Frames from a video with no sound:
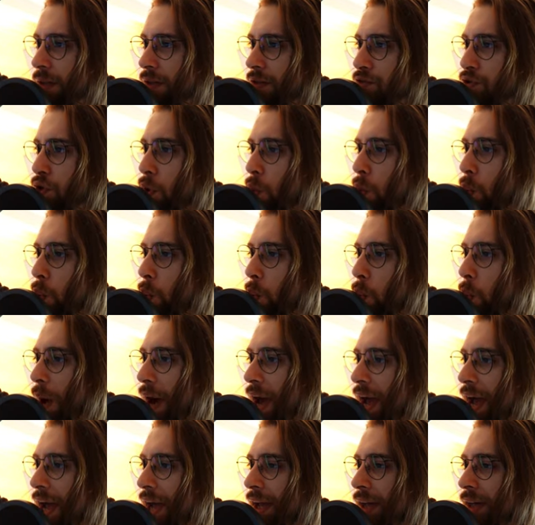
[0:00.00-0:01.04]
So
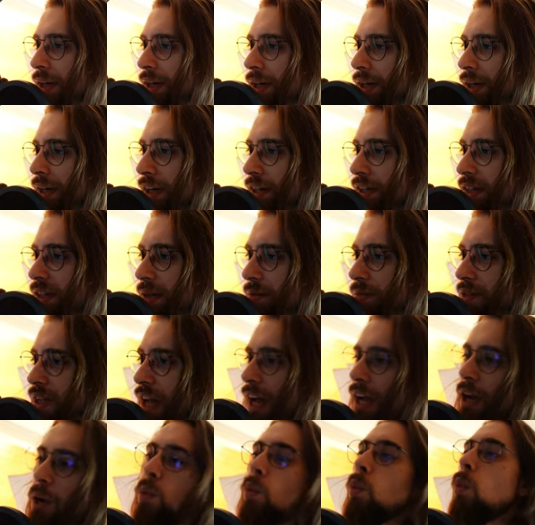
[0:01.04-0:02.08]
way, it seems
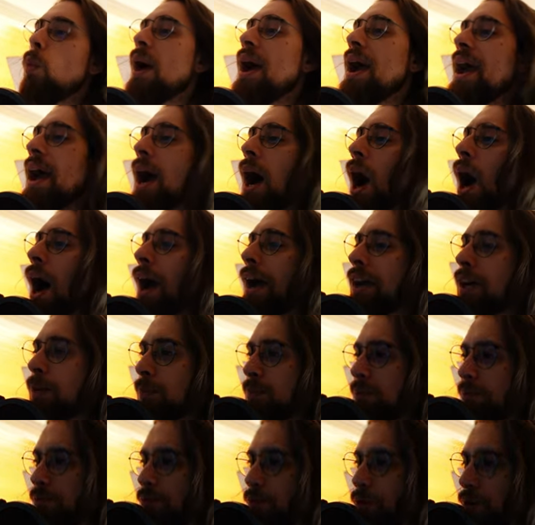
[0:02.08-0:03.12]
like way higher
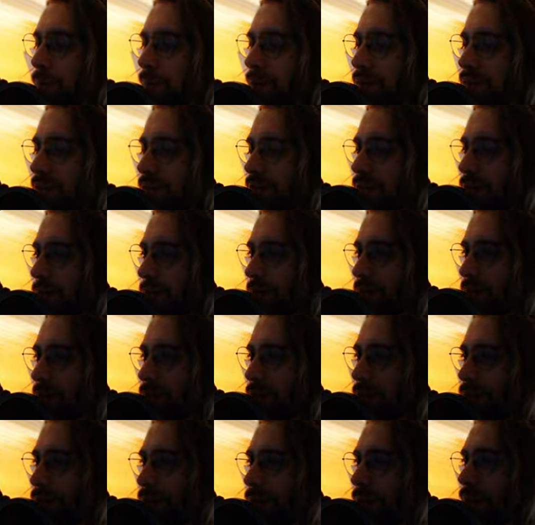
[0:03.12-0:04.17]
performance in terms
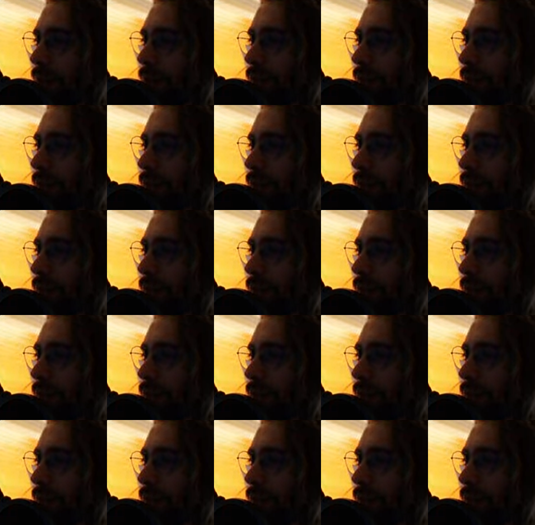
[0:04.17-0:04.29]
of